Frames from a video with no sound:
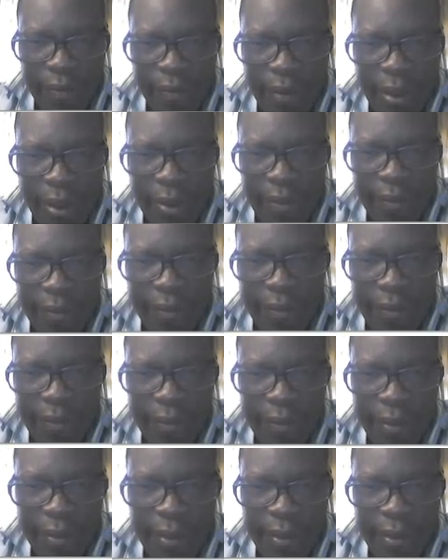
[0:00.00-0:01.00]
5.
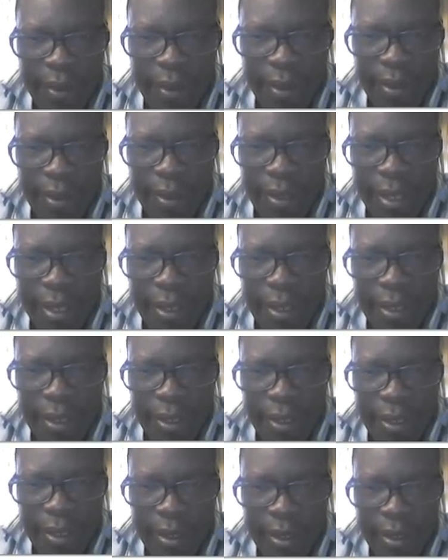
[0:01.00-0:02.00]

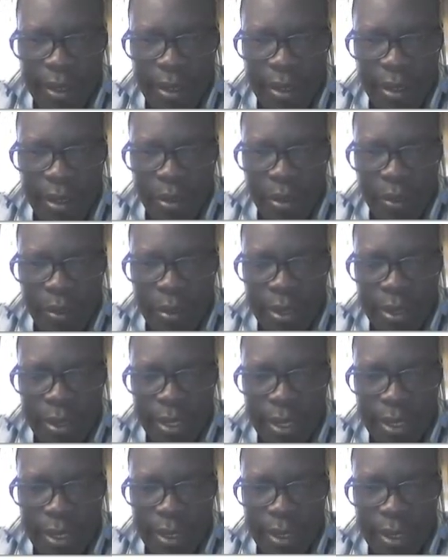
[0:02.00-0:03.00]
Then we
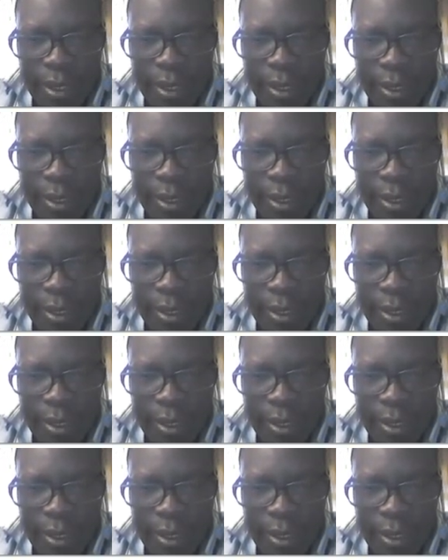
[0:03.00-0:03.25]
are